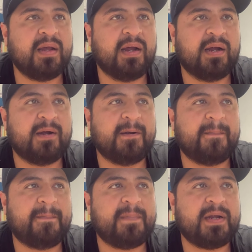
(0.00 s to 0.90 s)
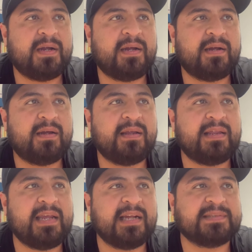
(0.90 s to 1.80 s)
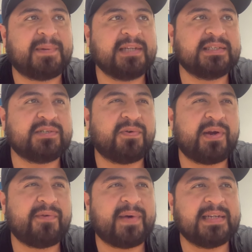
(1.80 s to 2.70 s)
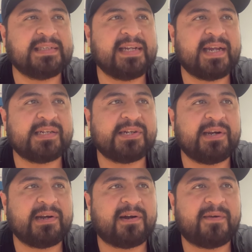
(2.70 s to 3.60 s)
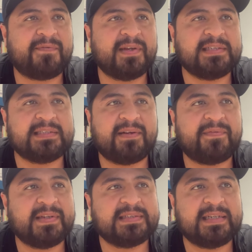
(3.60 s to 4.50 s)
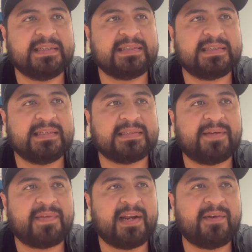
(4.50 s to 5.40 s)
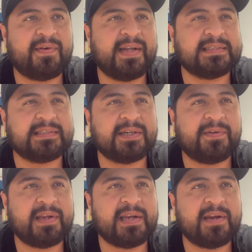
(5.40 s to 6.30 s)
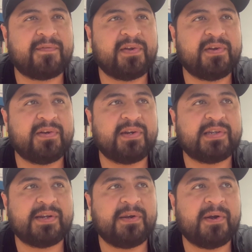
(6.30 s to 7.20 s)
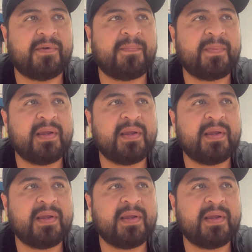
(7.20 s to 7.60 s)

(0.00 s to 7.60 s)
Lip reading: Um, the expository, rising action, and conflict stuff is stuff that I don't necessarily need for you to know.